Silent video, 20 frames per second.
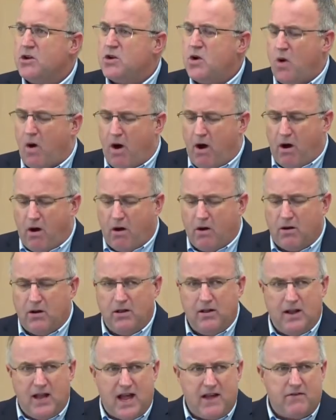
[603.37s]
to our
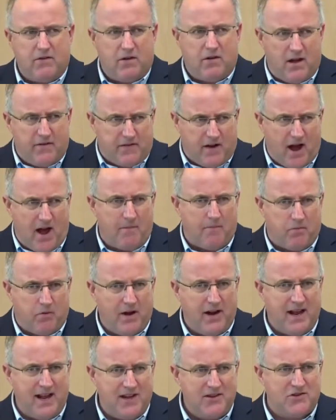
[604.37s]
level of
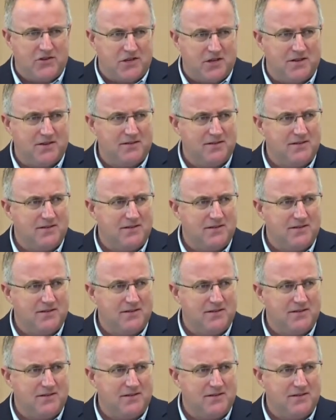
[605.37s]
comprehension.